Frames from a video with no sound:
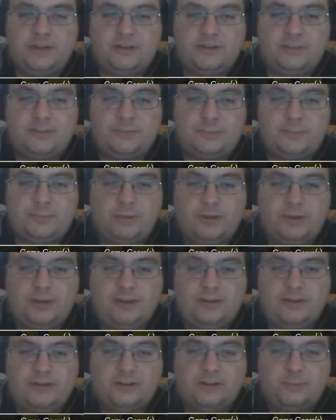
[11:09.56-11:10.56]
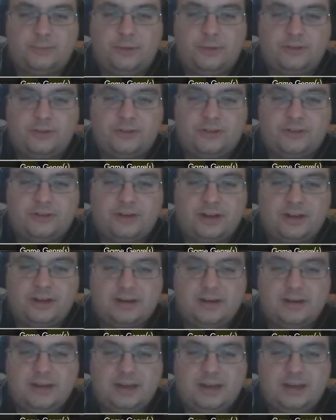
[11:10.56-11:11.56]
This is probably the easiest
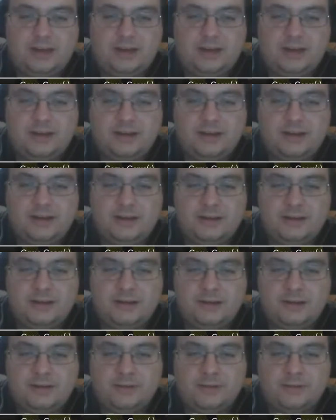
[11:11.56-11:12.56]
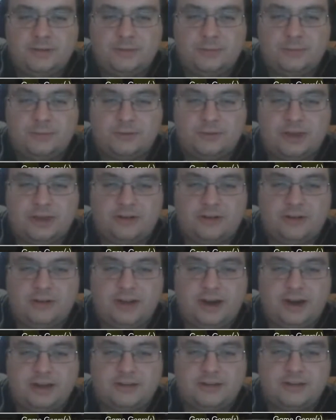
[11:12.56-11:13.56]
boss, luckily. If this boss was
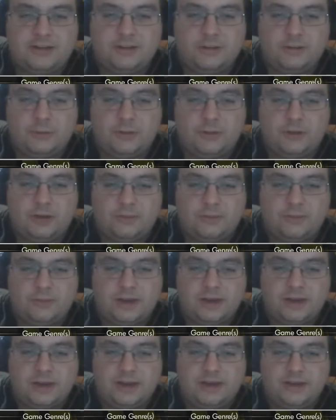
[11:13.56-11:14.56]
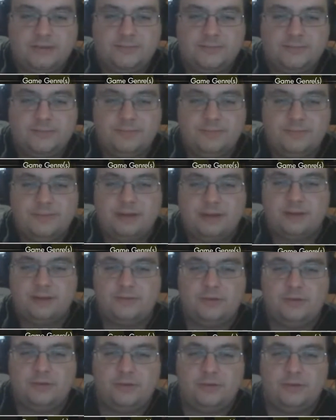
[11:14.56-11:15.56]
actually hard, a lot more runs would die here.
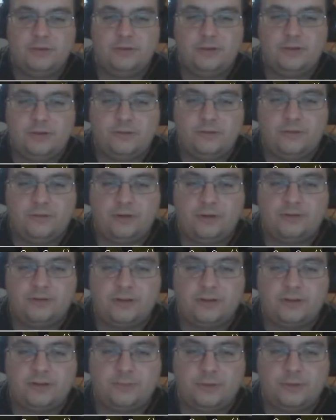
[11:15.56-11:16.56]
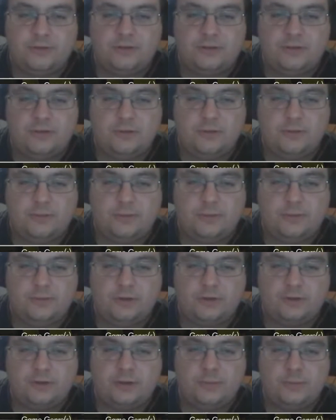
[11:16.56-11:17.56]
Because if you don't first fight this boss, you have to do the
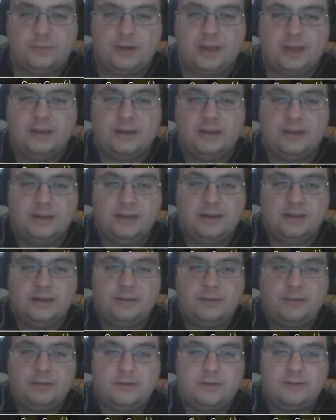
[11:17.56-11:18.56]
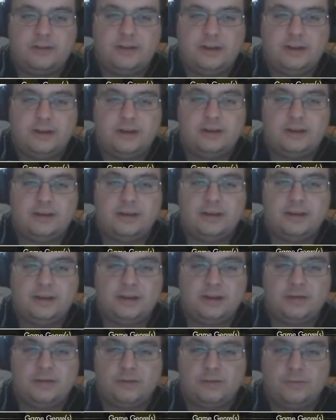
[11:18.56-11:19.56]
World 4 skip again. It's like
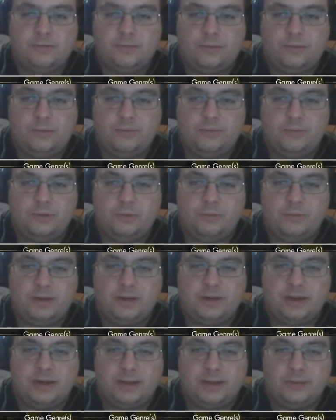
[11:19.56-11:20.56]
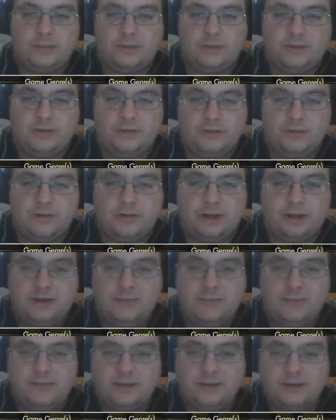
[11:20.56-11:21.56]
good 1 minute time loss
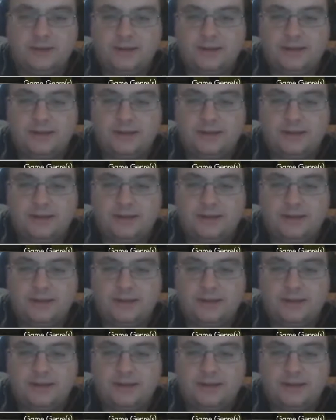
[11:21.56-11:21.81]
usually.